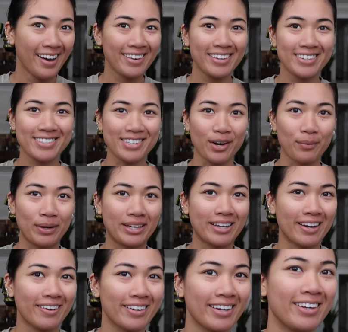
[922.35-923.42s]
I need to start
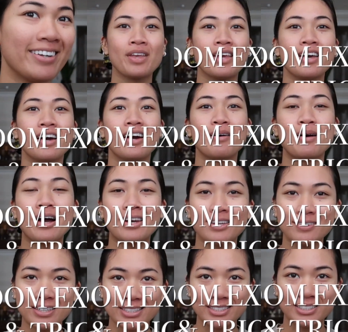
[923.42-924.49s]
working out again.
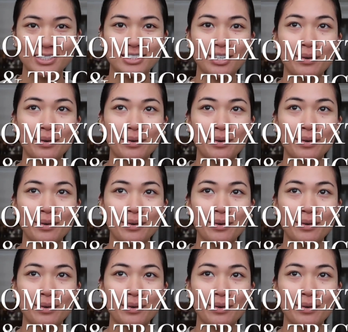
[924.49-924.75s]
Anyways,